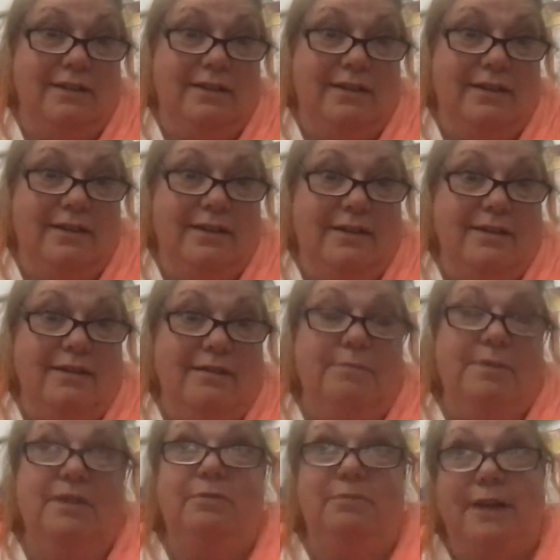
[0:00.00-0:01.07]
Mm.
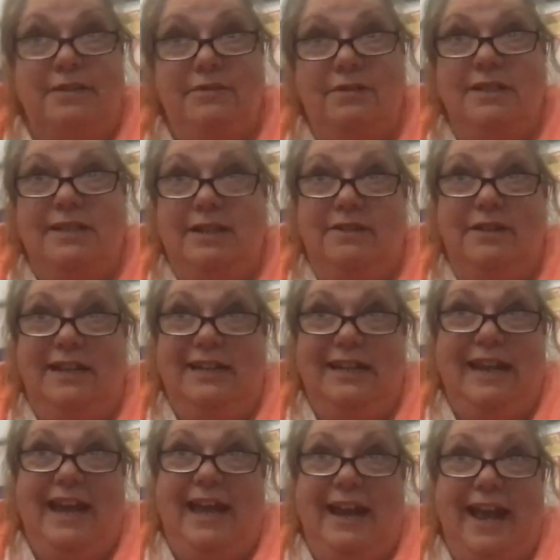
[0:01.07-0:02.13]
But the restaurants here in
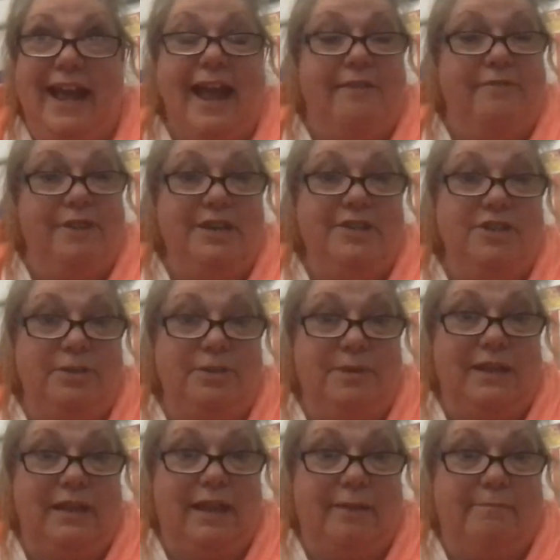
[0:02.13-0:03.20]
Indiana have an issue
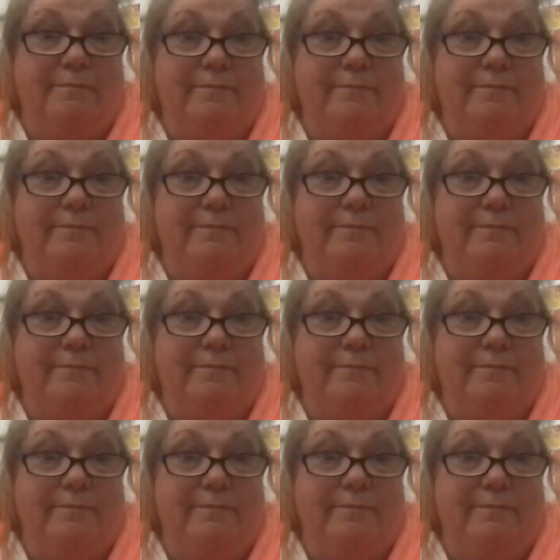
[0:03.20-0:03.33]
with it.